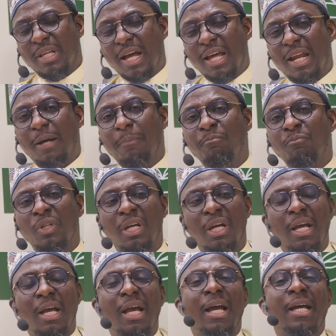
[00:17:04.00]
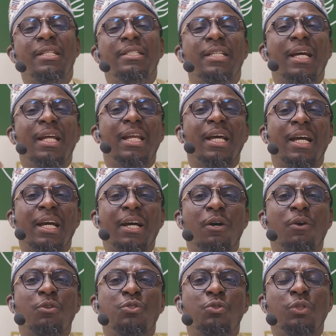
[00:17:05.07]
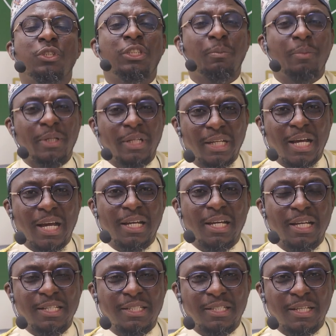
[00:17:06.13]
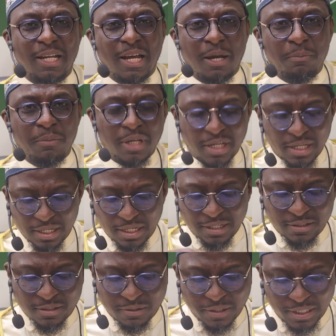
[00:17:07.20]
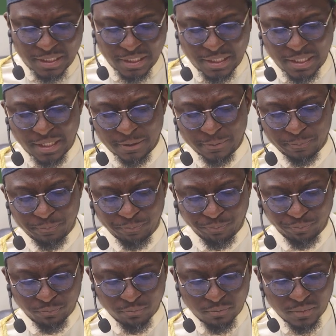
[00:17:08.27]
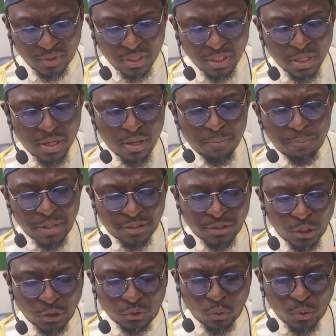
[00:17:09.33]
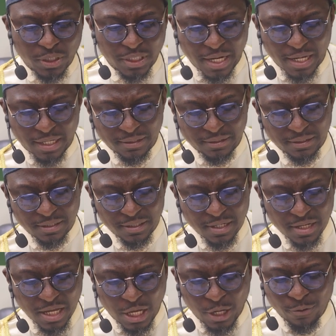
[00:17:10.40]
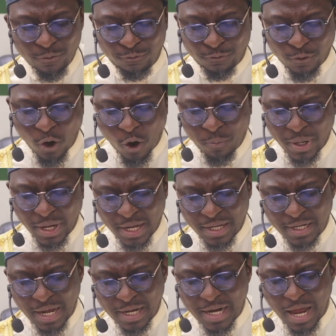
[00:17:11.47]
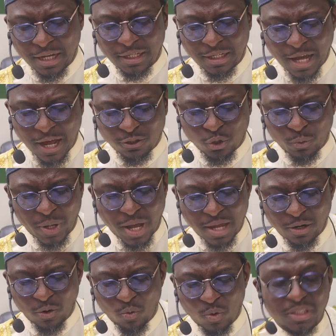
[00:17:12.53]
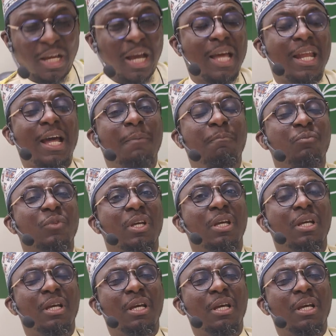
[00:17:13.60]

ta'ala, and tell her also Jibreel alayhi salam is greeting her. But not only that, inform her that Allah subhanahu wa ta'ala